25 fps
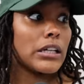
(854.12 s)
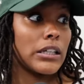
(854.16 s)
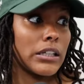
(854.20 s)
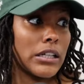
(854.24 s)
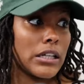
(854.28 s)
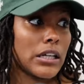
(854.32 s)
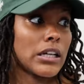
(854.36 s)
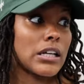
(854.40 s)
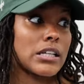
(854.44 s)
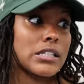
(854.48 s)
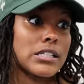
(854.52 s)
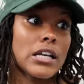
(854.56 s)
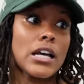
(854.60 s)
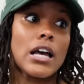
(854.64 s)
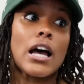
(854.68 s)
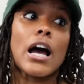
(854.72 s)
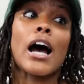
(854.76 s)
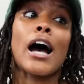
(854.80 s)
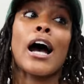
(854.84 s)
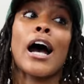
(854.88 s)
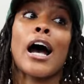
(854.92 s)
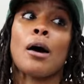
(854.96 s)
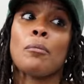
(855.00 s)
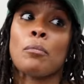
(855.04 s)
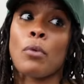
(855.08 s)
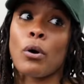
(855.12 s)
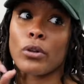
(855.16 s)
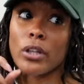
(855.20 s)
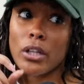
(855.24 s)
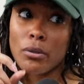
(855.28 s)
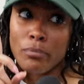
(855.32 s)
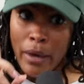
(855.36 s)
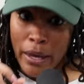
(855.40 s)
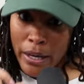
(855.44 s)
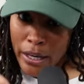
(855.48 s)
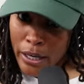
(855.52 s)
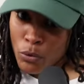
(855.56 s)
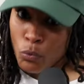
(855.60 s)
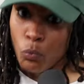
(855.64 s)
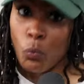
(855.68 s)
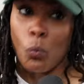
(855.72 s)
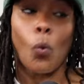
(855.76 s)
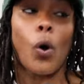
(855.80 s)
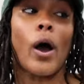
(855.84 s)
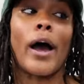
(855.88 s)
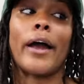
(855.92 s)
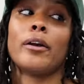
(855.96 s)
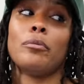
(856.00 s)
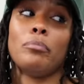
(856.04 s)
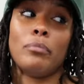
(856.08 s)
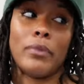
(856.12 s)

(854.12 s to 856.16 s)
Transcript: Because right. I'm only making one